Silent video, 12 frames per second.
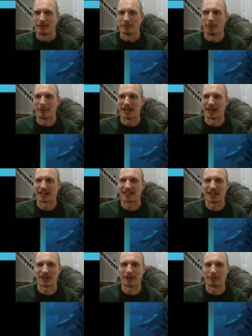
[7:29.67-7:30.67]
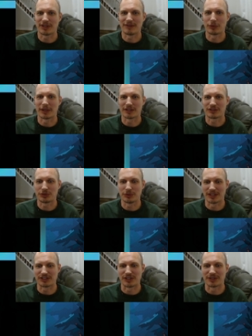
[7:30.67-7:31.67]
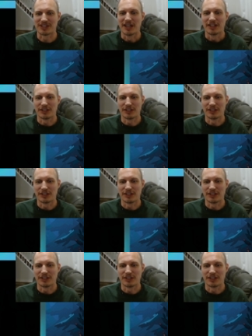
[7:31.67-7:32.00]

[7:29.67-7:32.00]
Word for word: Oh man, I cannot believe we got two legendaries.